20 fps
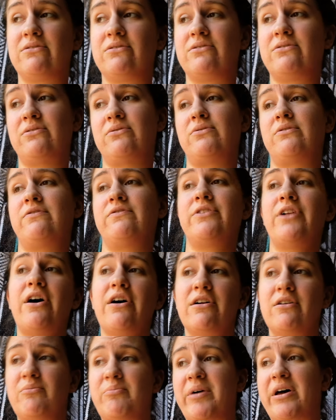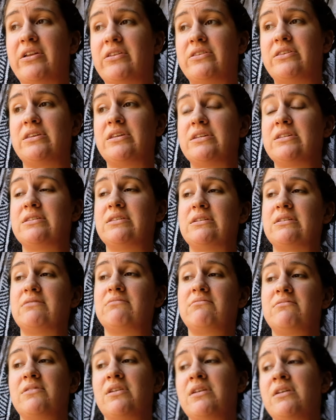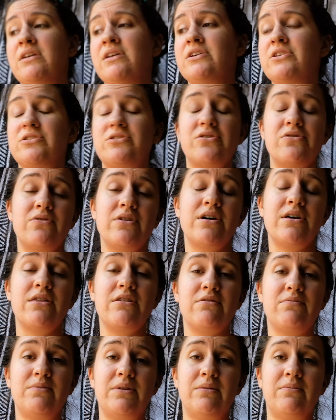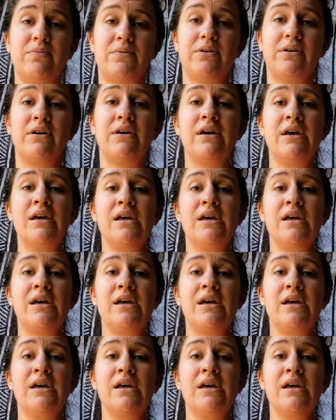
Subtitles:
do a vlog about this and show other people.